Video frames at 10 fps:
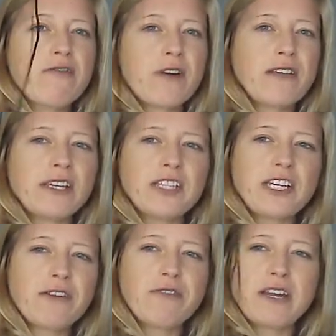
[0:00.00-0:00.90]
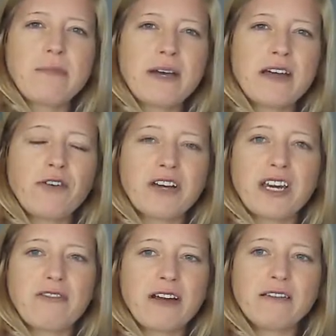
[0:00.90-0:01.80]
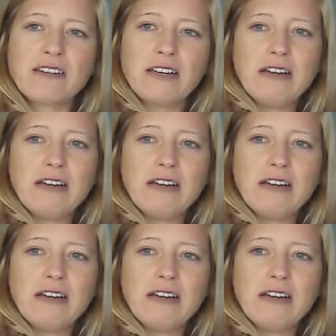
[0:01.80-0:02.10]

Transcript: phone. There's generally a pair knocking around.